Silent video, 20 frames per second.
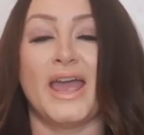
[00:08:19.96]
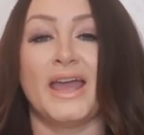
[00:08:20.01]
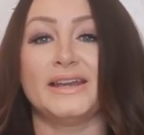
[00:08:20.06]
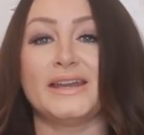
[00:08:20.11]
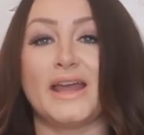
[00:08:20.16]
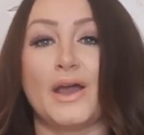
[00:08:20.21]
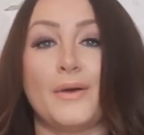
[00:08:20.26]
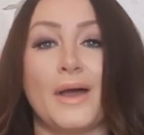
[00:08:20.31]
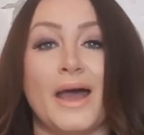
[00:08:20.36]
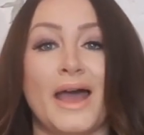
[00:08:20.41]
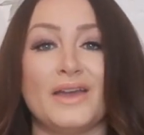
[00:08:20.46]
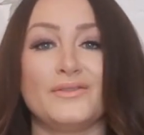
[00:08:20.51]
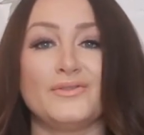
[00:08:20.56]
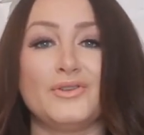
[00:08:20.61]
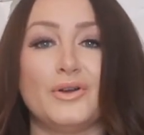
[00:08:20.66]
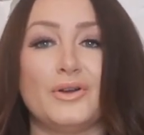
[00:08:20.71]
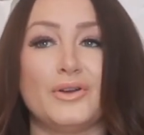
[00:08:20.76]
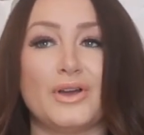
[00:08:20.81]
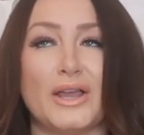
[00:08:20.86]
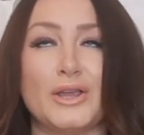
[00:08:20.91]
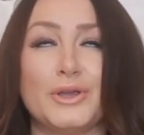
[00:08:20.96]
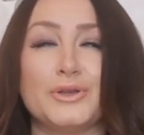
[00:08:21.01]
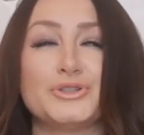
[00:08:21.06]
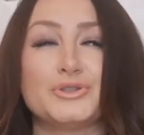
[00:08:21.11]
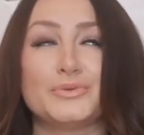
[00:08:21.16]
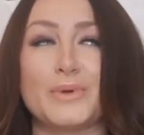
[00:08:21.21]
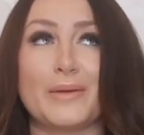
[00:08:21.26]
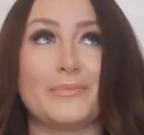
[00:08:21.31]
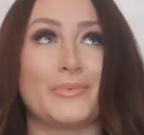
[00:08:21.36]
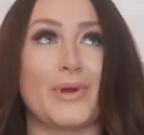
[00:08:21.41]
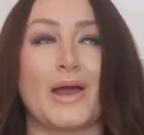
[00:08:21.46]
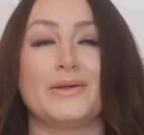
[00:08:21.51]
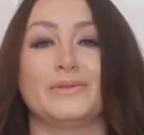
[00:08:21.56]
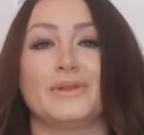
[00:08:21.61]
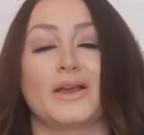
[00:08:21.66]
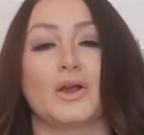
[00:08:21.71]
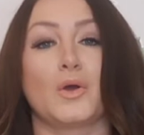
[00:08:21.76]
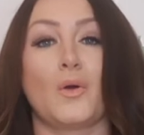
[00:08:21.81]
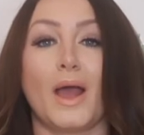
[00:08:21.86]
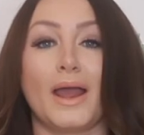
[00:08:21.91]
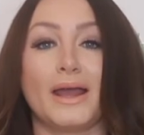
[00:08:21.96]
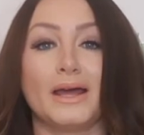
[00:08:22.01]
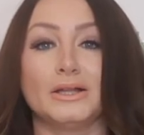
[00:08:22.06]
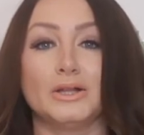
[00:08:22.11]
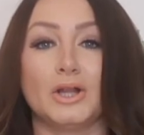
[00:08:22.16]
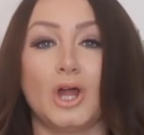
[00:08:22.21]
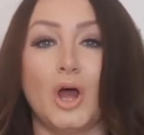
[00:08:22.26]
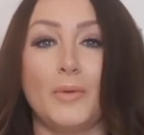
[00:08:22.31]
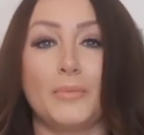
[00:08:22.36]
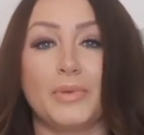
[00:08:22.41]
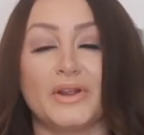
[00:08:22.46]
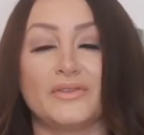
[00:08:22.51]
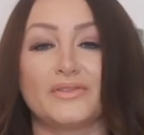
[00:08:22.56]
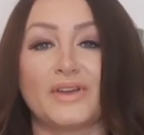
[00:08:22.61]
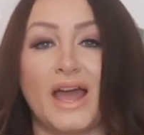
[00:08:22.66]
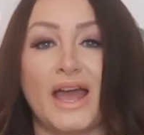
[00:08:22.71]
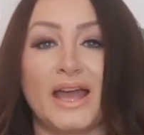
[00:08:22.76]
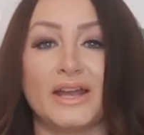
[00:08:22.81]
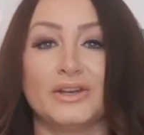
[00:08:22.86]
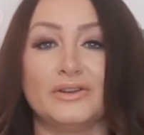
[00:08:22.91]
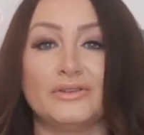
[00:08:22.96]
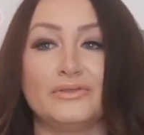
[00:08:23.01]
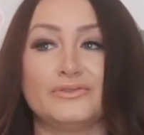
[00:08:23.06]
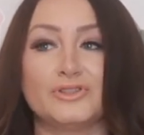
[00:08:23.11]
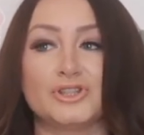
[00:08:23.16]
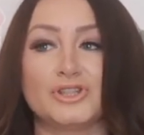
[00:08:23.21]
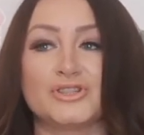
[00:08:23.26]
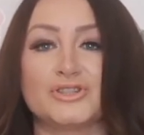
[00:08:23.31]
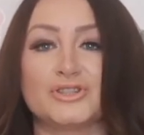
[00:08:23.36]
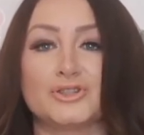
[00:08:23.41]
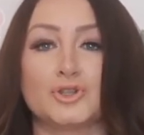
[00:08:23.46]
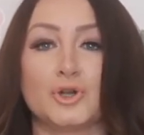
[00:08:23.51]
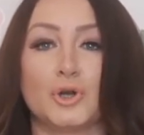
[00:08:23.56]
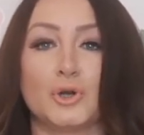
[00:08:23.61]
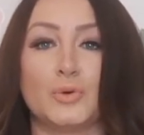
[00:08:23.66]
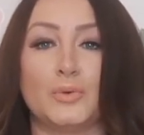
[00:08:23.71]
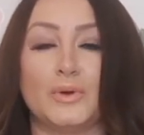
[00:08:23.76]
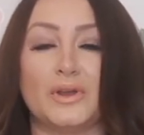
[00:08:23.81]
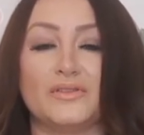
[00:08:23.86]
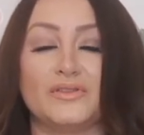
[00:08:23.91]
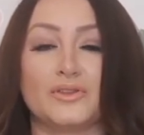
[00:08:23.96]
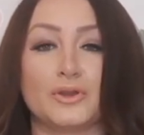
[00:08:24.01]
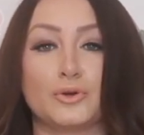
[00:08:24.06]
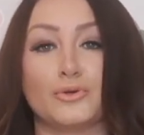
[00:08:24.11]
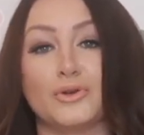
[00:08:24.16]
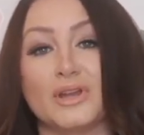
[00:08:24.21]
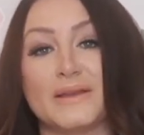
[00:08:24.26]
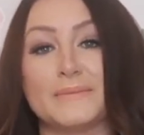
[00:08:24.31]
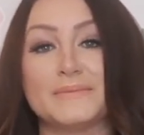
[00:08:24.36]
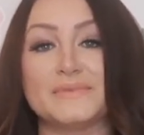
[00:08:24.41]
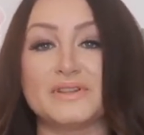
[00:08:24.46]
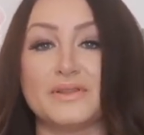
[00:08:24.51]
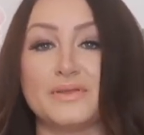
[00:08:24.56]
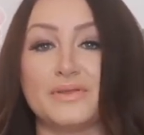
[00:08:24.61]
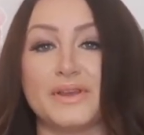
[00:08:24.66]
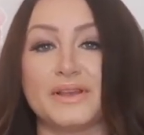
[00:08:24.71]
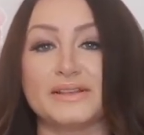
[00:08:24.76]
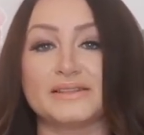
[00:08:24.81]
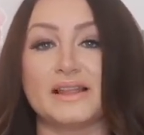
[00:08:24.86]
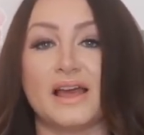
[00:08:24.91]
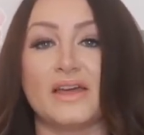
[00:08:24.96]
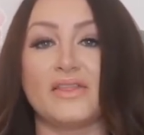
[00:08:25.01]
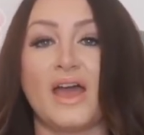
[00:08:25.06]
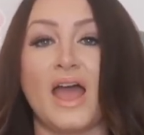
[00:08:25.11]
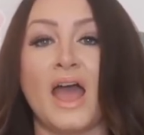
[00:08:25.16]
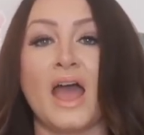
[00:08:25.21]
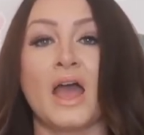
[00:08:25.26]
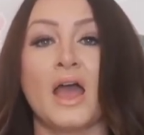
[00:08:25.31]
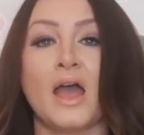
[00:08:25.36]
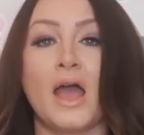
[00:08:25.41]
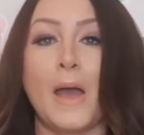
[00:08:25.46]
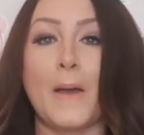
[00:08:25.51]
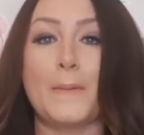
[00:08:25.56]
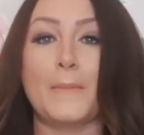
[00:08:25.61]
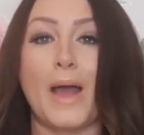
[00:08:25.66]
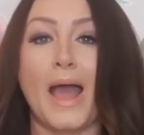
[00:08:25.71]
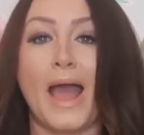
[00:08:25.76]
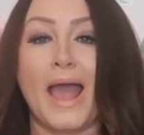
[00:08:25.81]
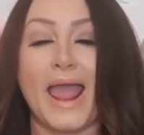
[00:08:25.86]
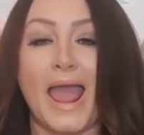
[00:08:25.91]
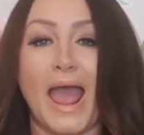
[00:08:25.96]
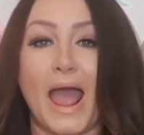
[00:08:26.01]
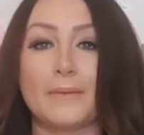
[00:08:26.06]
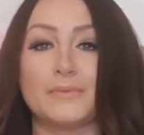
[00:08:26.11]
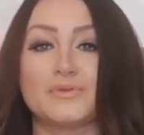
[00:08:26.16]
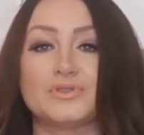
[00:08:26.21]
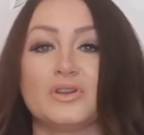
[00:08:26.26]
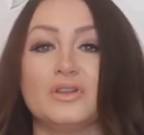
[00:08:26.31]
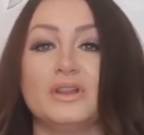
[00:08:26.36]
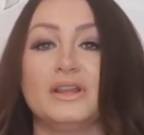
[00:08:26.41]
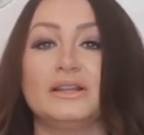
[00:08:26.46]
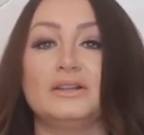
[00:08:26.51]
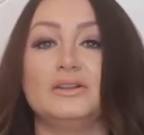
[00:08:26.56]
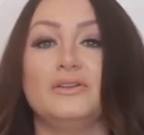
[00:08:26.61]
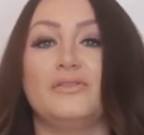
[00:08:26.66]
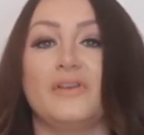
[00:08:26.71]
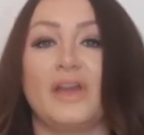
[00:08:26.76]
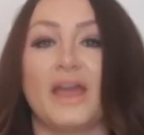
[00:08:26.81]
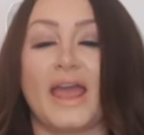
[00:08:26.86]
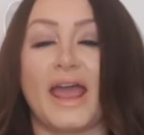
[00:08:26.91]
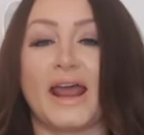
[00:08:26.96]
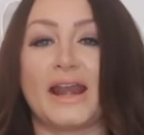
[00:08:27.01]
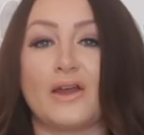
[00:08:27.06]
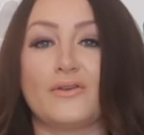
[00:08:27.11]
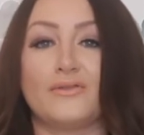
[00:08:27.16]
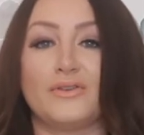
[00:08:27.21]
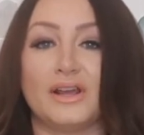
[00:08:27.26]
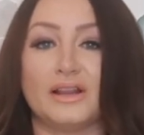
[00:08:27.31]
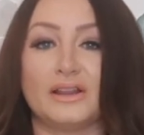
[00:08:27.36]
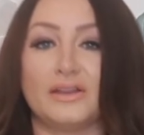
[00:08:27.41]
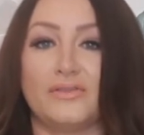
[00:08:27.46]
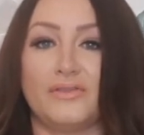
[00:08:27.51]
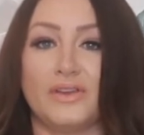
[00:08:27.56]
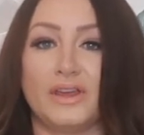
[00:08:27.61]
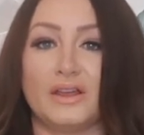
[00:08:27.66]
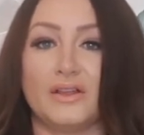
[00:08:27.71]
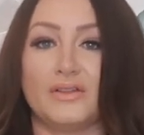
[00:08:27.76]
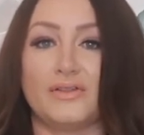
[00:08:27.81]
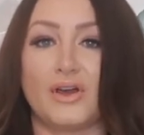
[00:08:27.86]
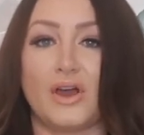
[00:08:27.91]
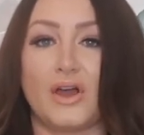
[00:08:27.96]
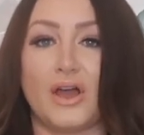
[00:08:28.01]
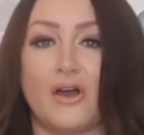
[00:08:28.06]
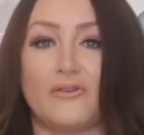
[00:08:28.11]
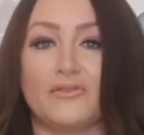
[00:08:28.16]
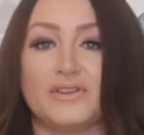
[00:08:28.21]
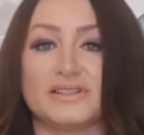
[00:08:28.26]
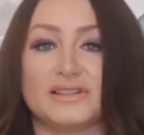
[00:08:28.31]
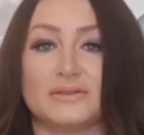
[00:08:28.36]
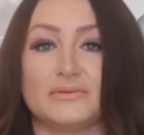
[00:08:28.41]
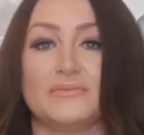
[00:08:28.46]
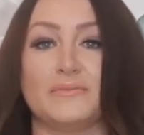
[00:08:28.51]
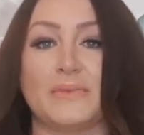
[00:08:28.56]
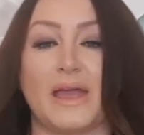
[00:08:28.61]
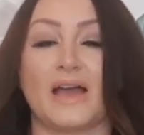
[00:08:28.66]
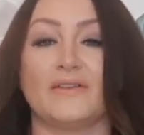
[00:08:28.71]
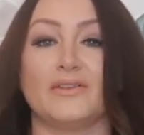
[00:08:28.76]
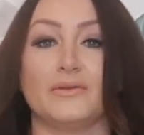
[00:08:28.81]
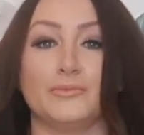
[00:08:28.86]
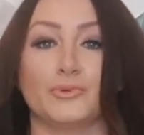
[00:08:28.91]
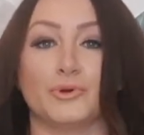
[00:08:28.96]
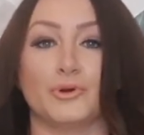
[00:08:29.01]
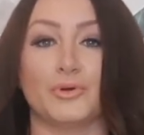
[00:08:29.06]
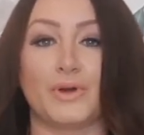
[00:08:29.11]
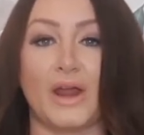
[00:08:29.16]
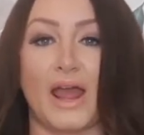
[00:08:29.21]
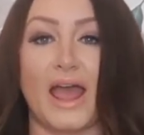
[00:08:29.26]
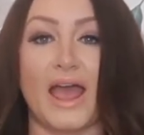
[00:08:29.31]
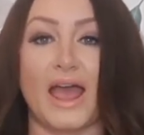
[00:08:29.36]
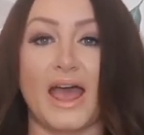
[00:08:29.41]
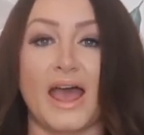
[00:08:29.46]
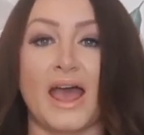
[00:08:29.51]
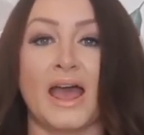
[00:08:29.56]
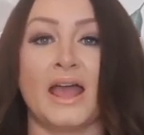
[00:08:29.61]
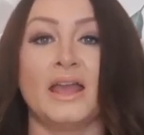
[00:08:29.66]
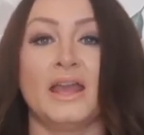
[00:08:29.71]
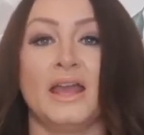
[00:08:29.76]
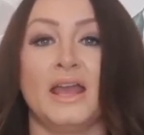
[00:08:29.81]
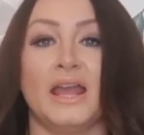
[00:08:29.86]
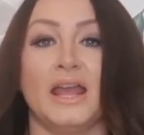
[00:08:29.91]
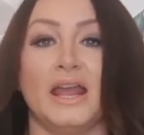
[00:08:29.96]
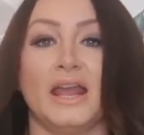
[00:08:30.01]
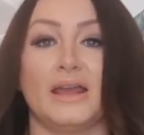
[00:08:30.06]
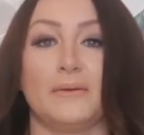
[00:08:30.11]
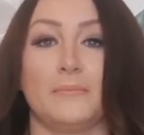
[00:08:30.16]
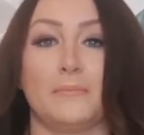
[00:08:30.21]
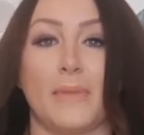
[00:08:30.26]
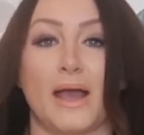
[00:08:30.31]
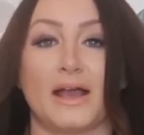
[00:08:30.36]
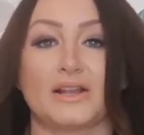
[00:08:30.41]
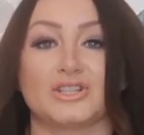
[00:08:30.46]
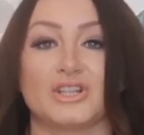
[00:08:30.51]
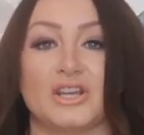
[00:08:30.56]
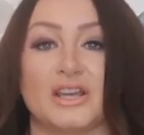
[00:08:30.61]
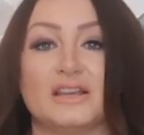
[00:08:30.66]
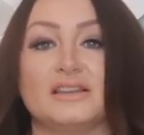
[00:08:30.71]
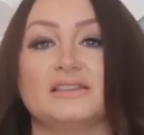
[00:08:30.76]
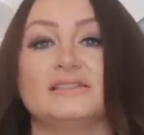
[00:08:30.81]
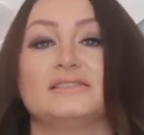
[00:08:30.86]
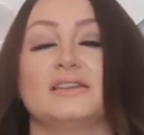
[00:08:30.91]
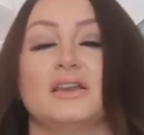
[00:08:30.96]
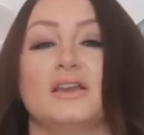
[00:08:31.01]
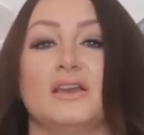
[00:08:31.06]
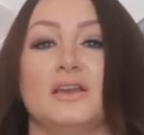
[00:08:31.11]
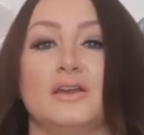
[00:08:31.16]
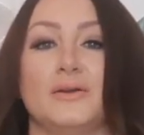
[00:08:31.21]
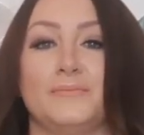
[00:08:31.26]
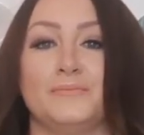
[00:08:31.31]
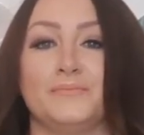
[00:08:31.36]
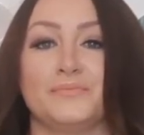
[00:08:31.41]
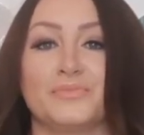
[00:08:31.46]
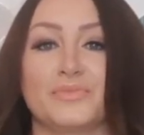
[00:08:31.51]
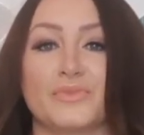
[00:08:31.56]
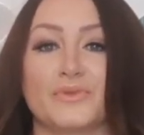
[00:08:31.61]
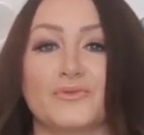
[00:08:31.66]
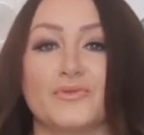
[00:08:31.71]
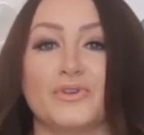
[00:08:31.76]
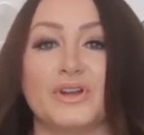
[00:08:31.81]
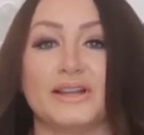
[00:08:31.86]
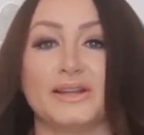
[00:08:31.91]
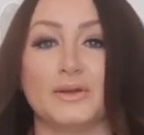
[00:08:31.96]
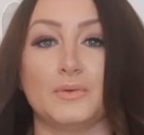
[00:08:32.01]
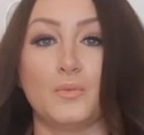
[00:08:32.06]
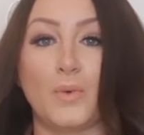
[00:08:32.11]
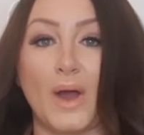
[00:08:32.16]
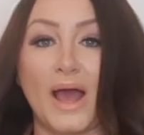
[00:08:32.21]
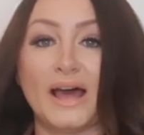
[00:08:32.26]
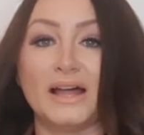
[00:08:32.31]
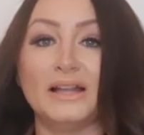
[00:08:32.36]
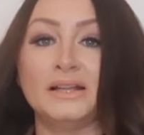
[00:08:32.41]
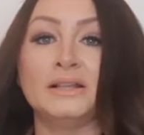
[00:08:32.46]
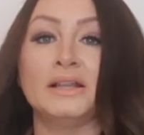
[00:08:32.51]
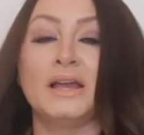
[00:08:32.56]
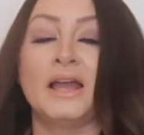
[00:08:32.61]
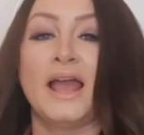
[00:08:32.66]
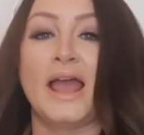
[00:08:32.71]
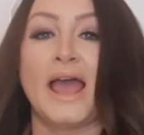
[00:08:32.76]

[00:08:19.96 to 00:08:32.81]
Now, I've not, I used to wear brown like quite a lot, but I've kind of just stuck with creams and things like that. But I absolutely love it, and I really feel that obviously with me having brunette hair, it matches um, really well.